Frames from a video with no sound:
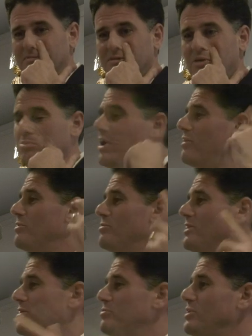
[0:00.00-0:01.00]
A couple hundred
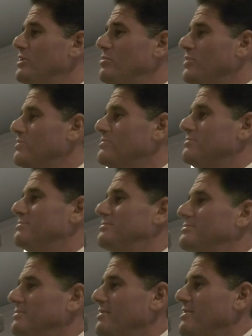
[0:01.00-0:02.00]
million people,
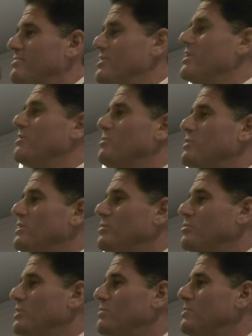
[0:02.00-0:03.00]
300
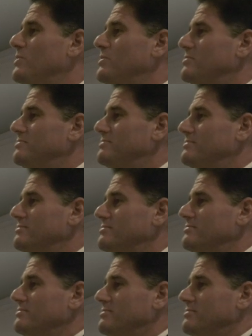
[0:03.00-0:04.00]
million people,
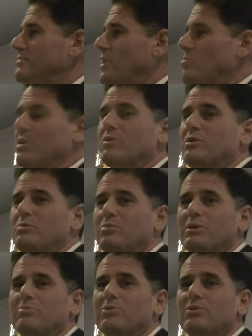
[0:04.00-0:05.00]
a billion
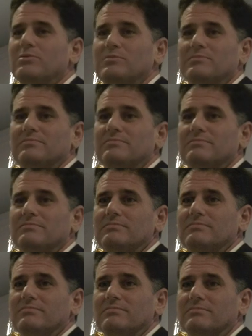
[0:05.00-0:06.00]
people,
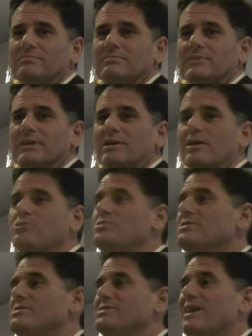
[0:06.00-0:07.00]
and a
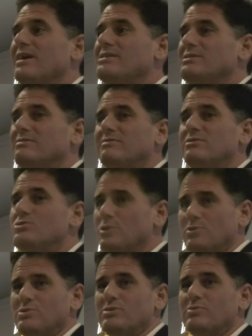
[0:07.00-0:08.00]
country the size of New
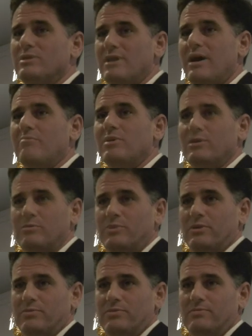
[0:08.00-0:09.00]
Jersey with 9 million
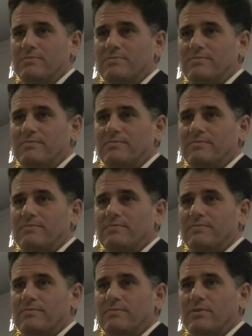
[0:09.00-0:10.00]
people
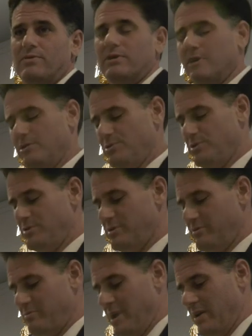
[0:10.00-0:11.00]
are the countries
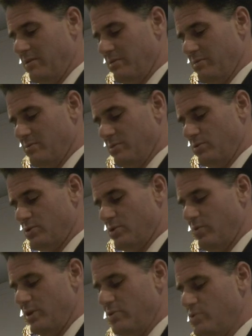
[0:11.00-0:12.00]
that have made it to the moon. So
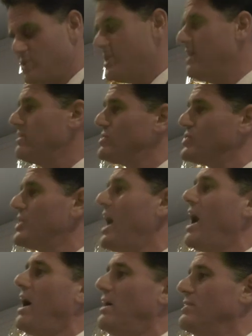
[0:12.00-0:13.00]
when you say the
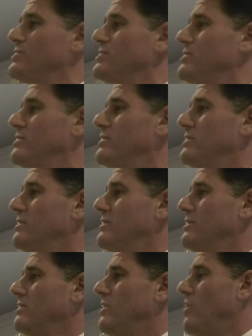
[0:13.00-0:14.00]
skies
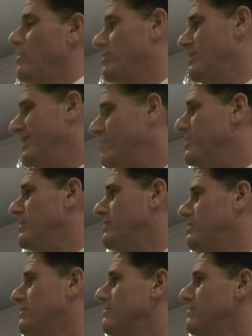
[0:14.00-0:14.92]
are the limit,